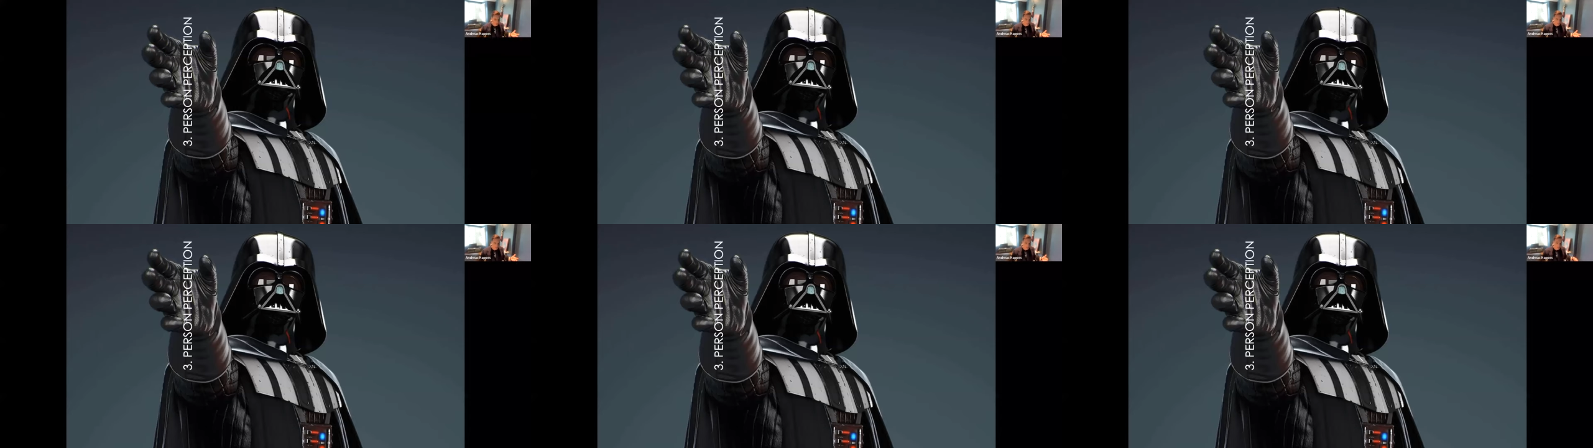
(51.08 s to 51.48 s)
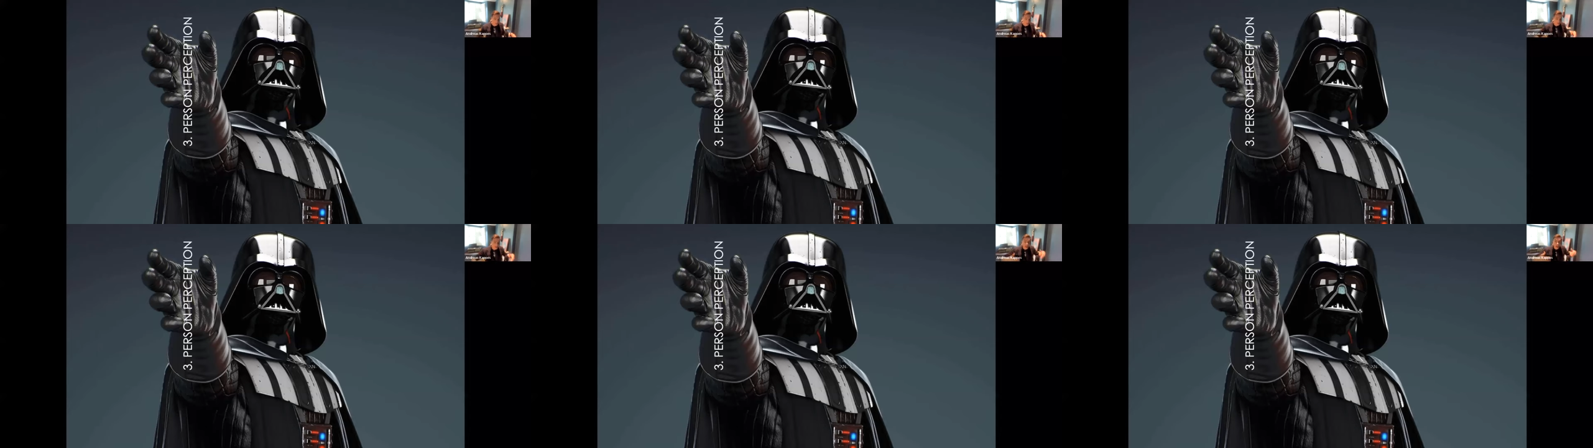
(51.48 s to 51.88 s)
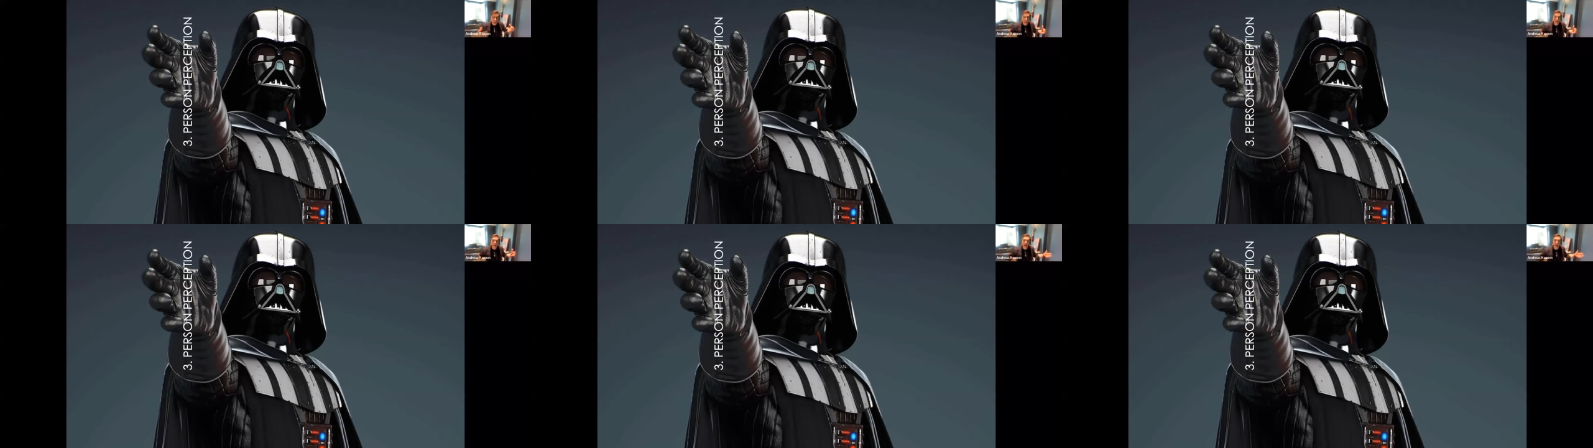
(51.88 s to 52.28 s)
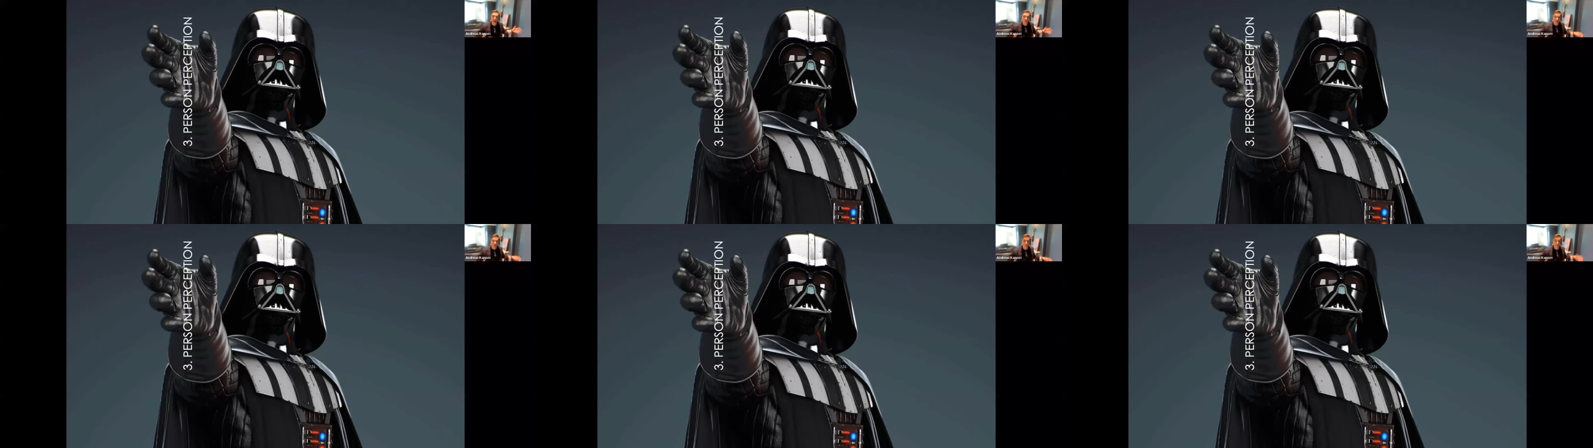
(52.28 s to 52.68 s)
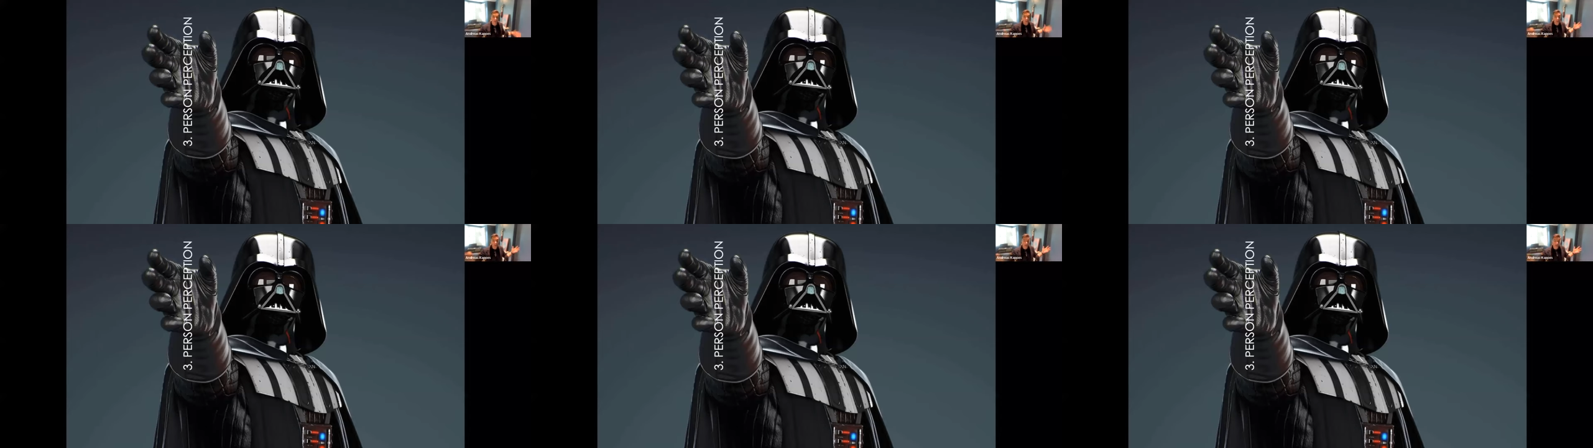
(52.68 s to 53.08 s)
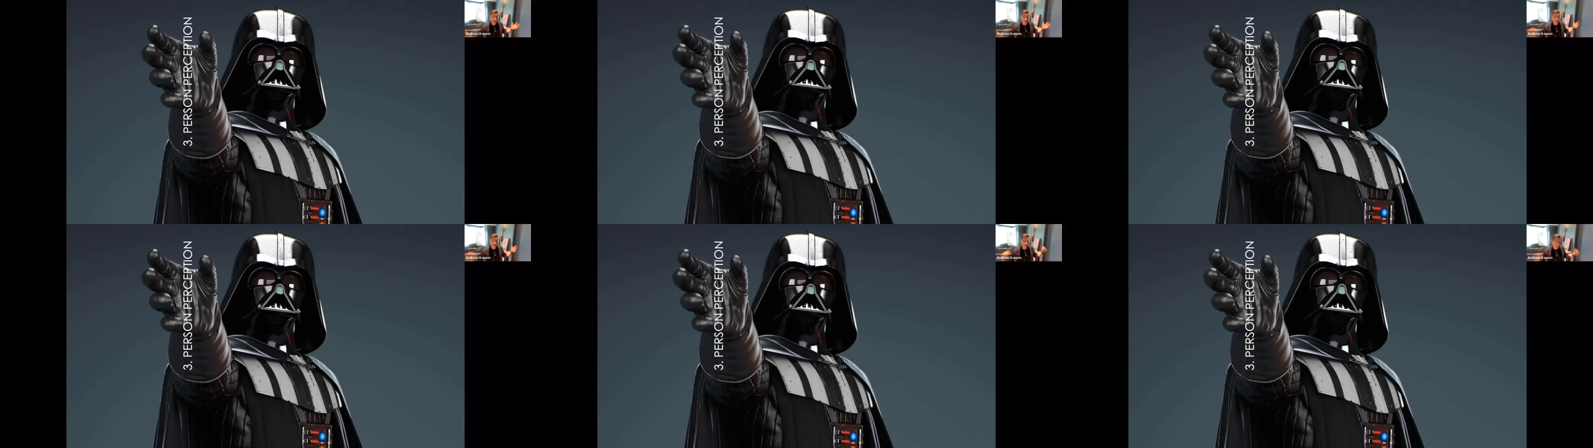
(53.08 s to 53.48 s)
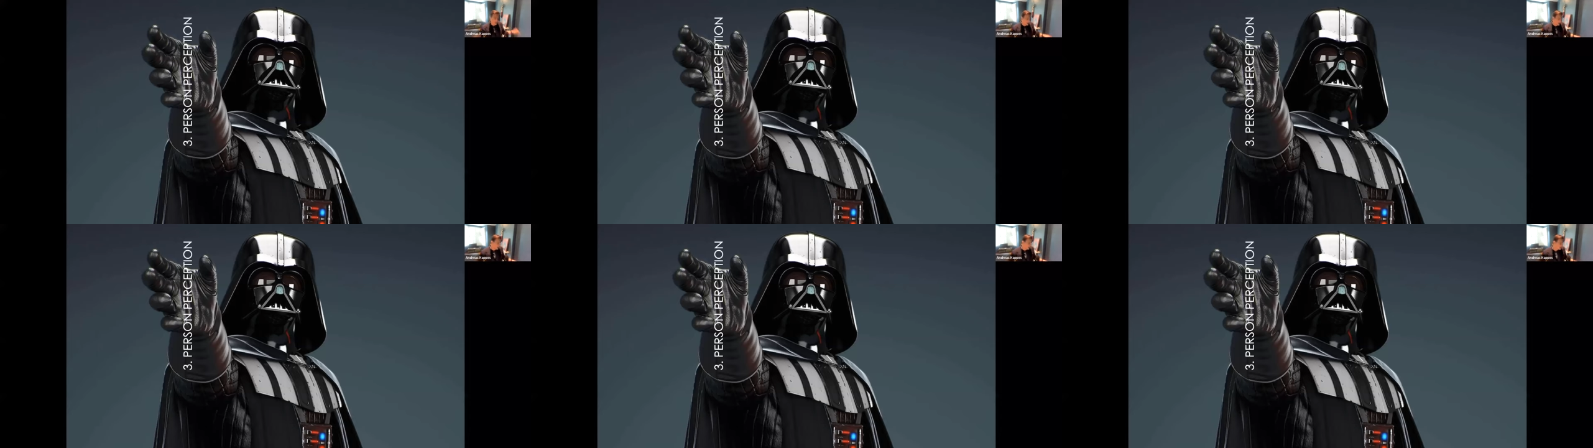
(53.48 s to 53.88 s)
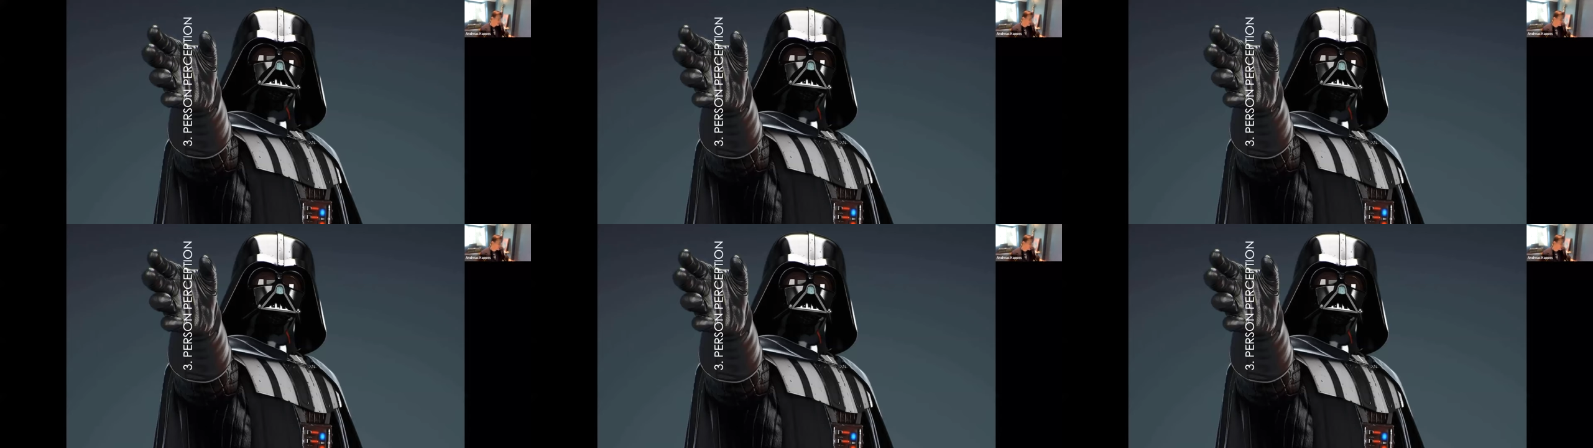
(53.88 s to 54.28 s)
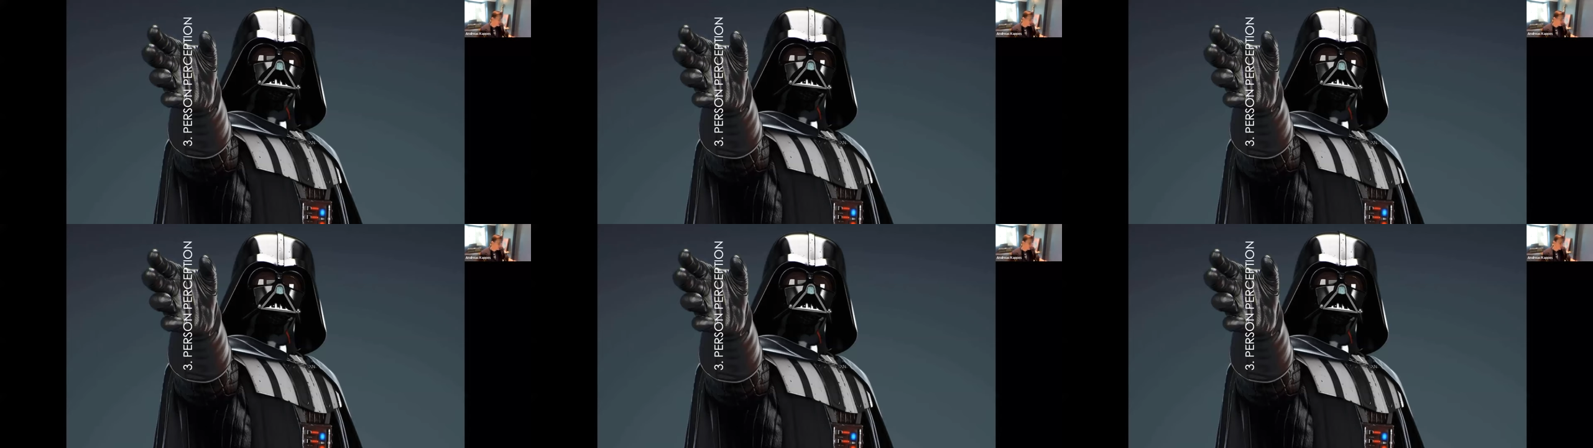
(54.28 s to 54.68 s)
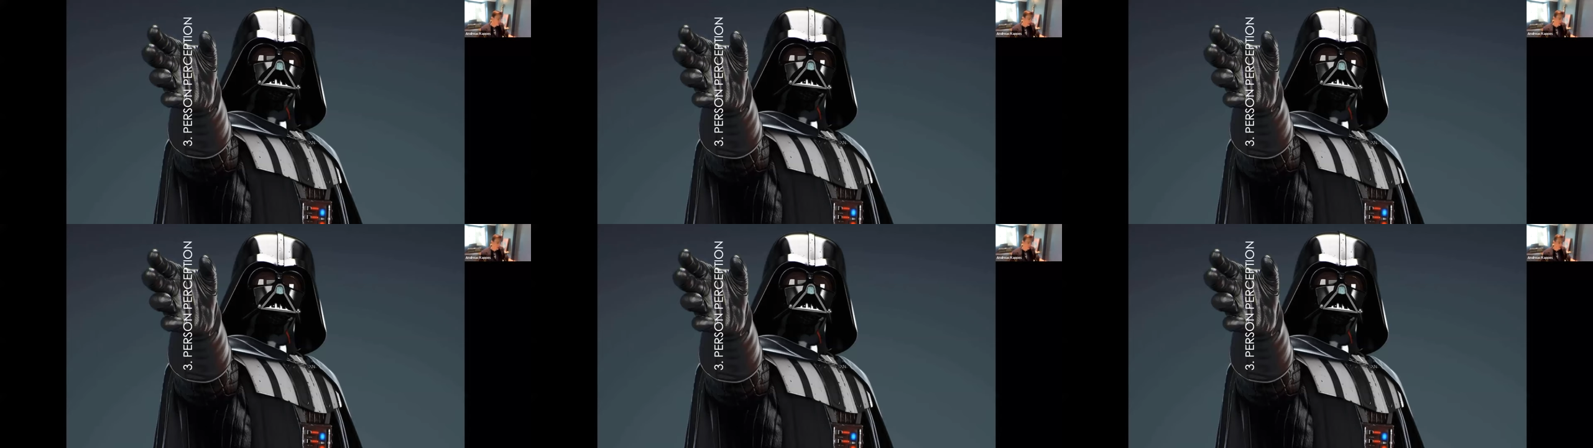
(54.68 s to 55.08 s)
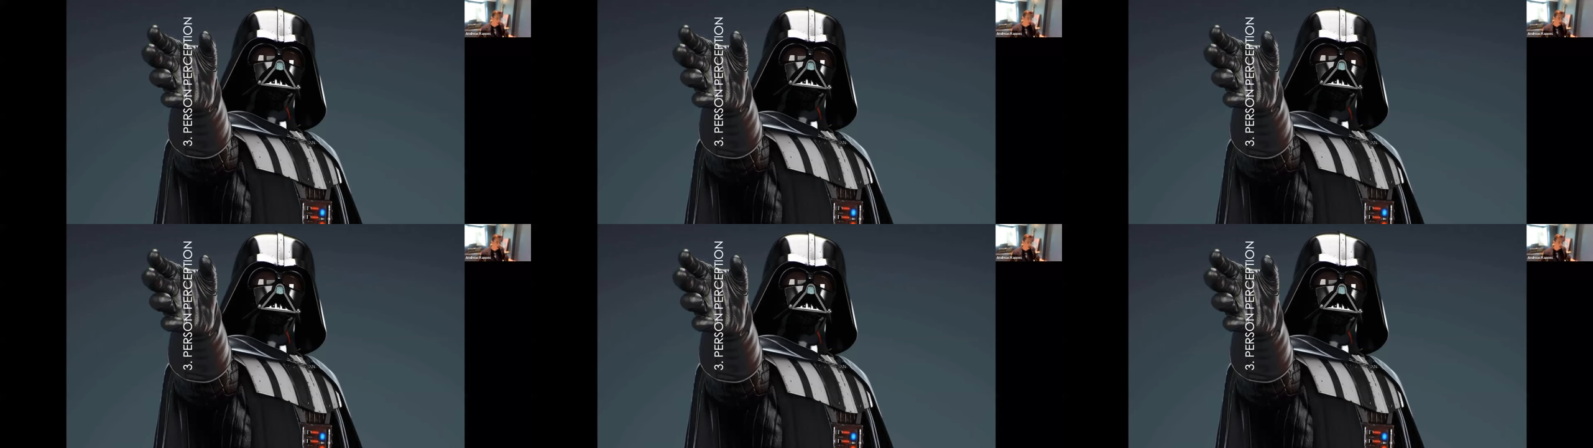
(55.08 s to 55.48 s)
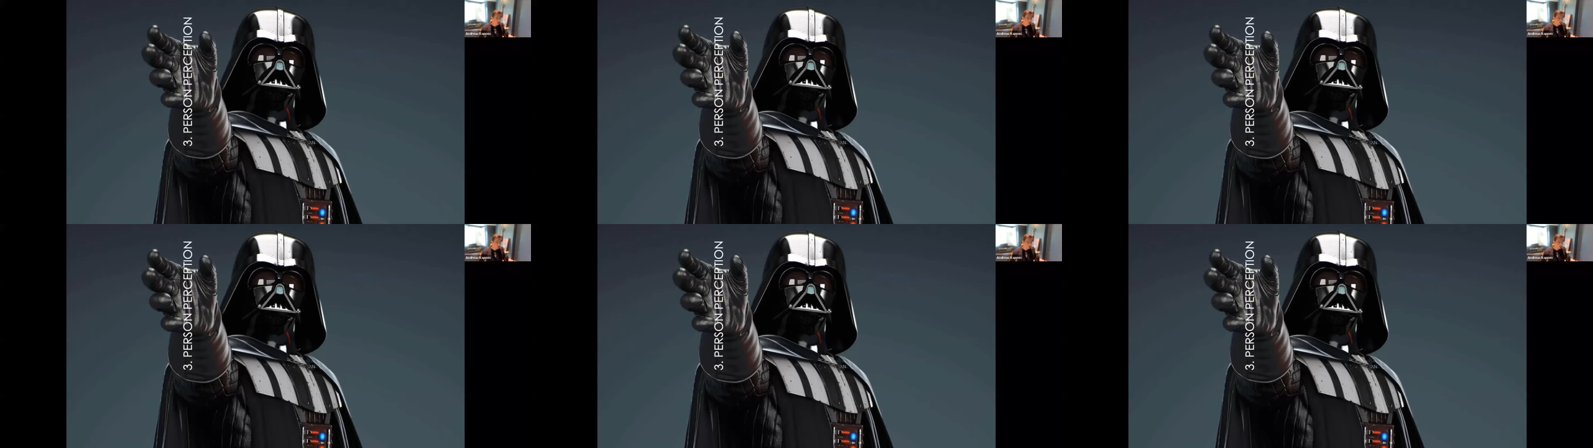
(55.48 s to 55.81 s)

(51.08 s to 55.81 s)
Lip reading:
[unreadable: no face in view]